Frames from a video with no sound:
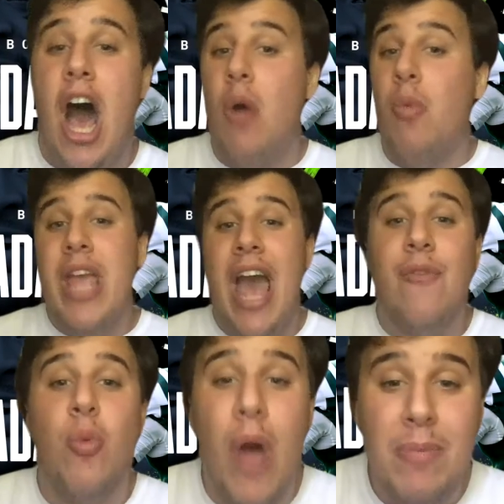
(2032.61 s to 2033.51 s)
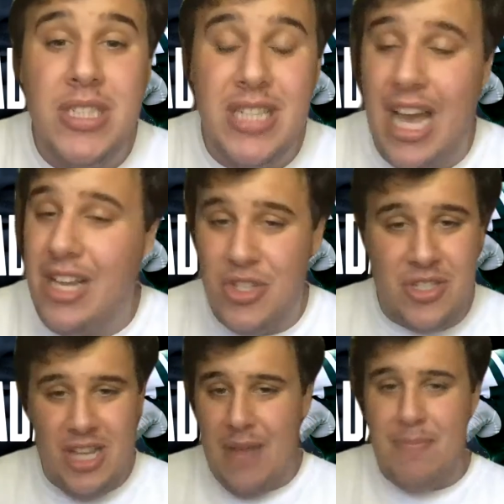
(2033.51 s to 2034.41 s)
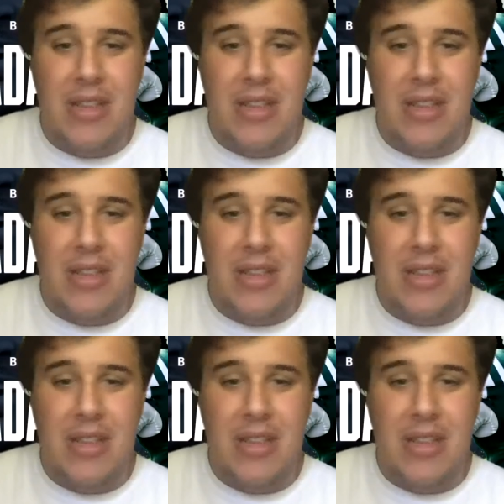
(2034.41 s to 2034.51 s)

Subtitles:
We have a website. Just type in